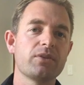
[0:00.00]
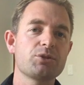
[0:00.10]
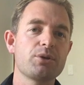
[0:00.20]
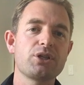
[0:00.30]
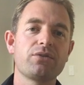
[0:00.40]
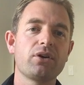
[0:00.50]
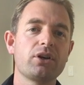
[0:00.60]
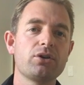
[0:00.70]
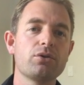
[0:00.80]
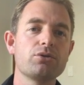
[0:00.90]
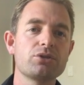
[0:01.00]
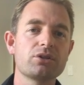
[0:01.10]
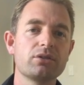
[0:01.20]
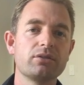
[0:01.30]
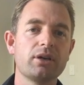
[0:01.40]
especially if they're only
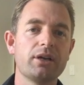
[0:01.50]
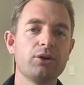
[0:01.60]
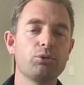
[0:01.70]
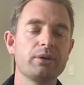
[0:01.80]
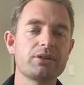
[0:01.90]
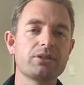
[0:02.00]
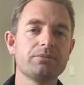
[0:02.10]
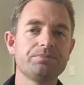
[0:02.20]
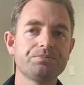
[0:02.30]
used a little bit.